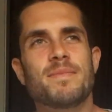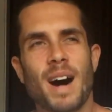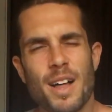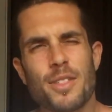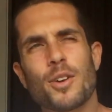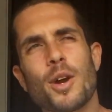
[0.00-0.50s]

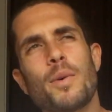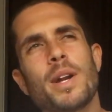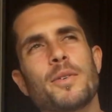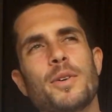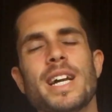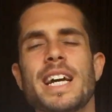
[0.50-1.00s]
I thought, I
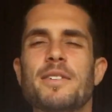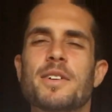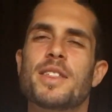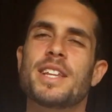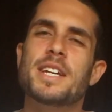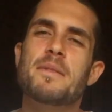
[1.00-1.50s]
wonder what he would
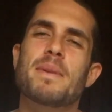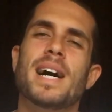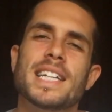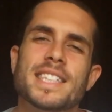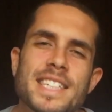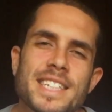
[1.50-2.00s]
think
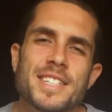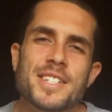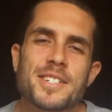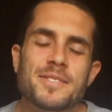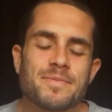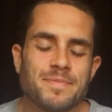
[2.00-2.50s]
about
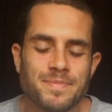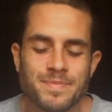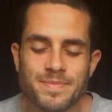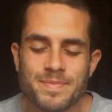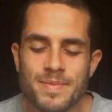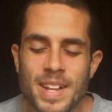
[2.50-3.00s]
this.
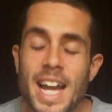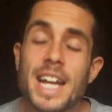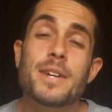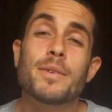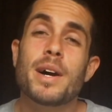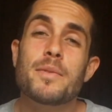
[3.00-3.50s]

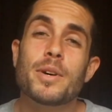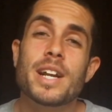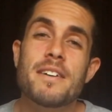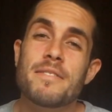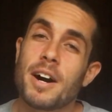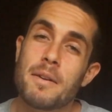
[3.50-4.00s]
Anyway,
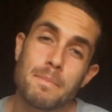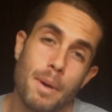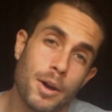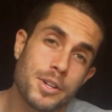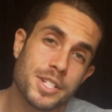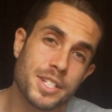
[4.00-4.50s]
whatever, I'm
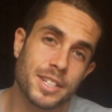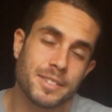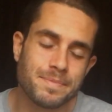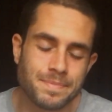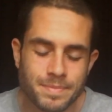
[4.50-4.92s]
posting it.